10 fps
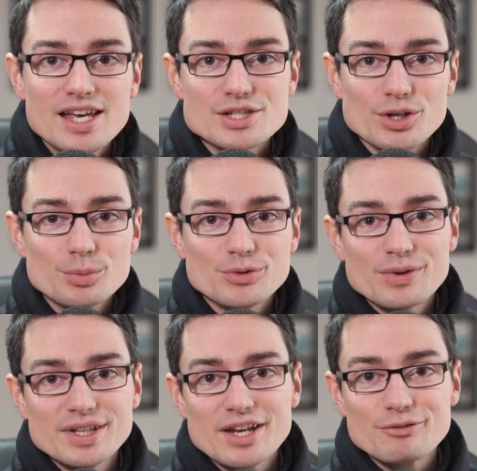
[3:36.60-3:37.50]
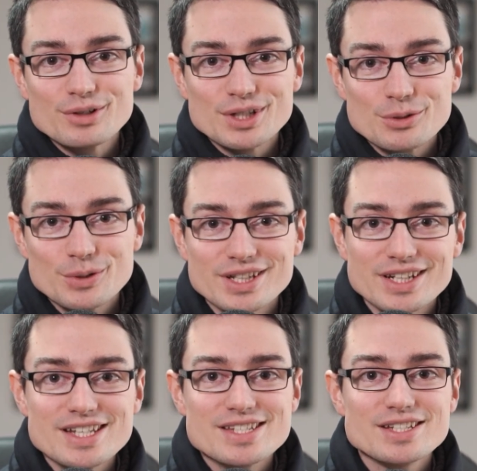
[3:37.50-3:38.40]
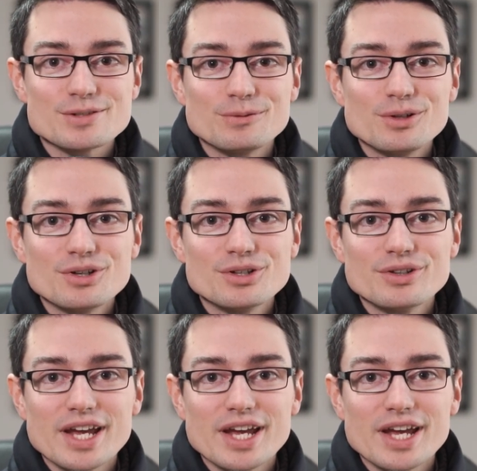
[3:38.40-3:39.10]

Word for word: So I hope you found that really quick and easy to follow.